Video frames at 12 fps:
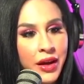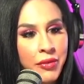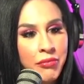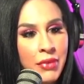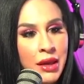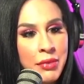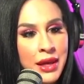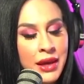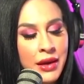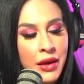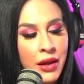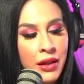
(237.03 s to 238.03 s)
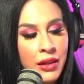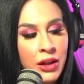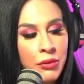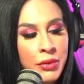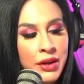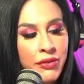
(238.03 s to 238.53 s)
maybe a little
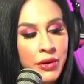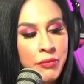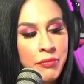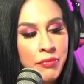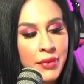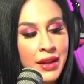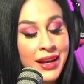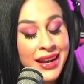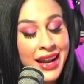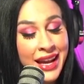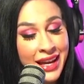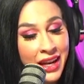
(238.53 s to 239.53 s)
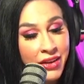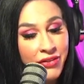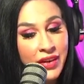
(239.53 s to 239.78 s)
bit of a negative